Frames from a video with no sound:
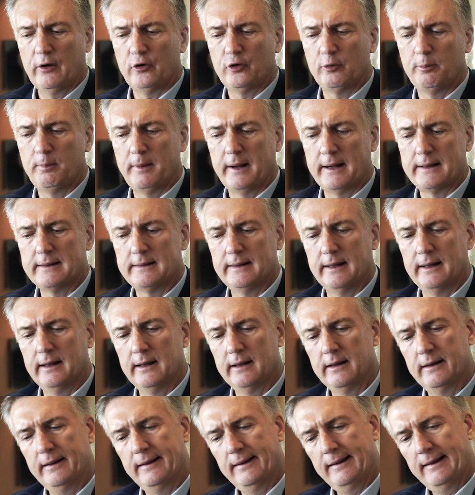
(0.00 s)

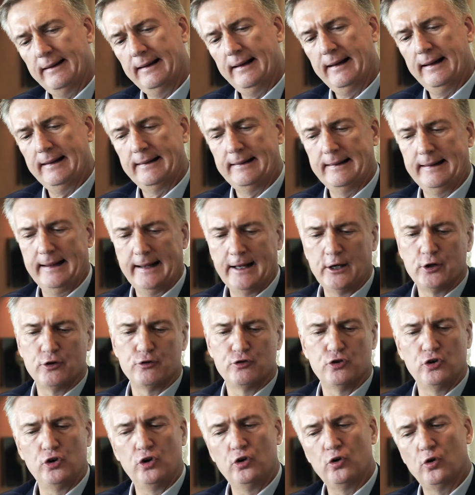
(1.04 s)
expecting at the end of
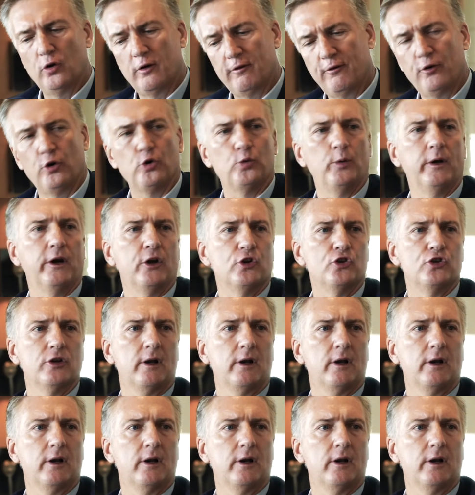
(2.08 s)
June or the first week in